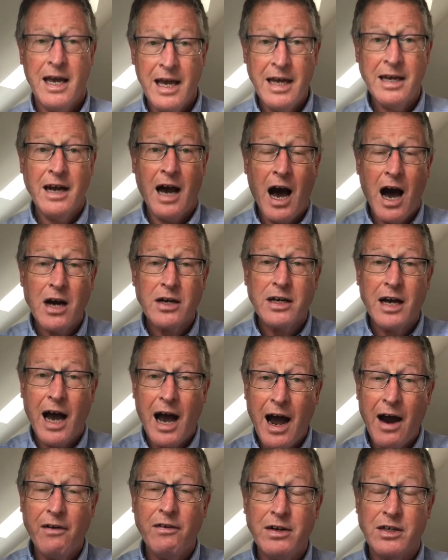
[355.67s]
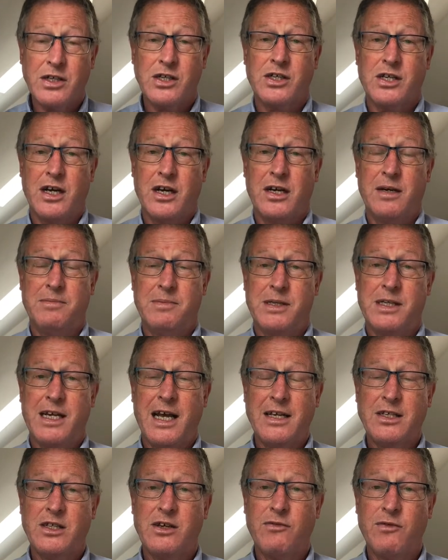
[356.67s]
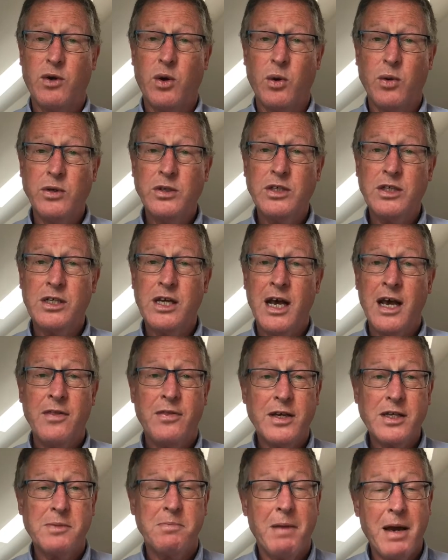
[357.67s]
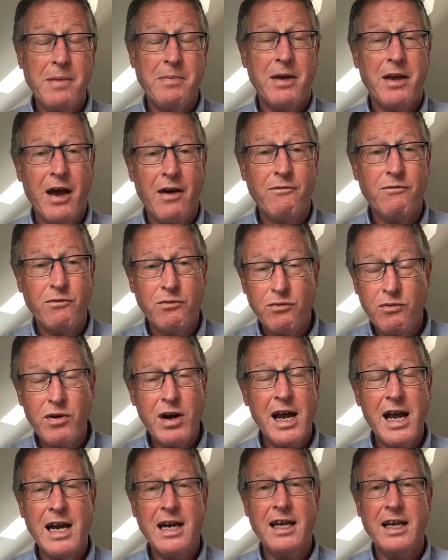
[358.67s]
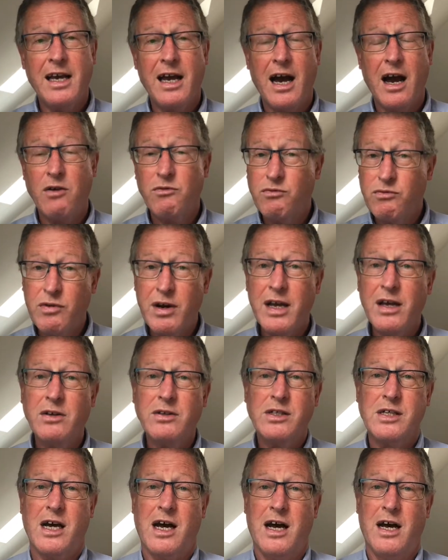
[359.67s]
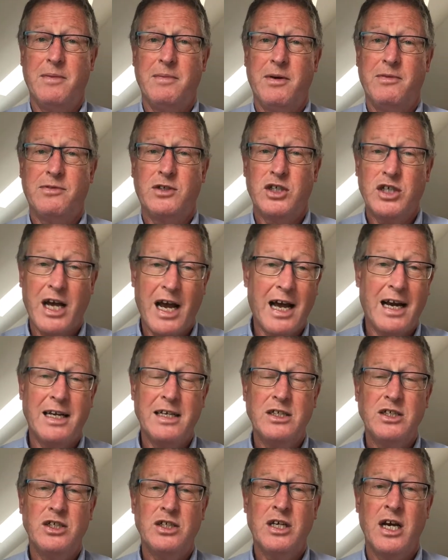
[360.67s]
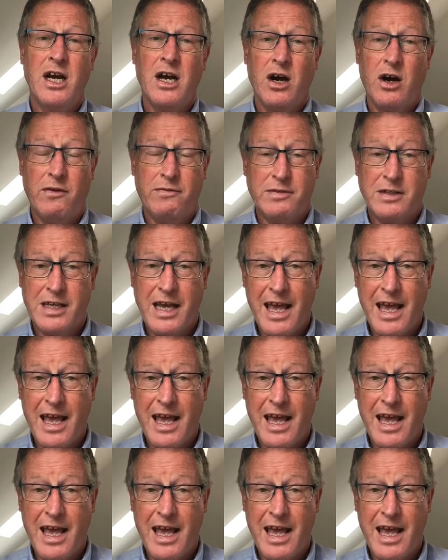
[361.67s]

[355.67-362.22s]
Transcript: In our current circumstance, of course, this may be a real time of challenge, of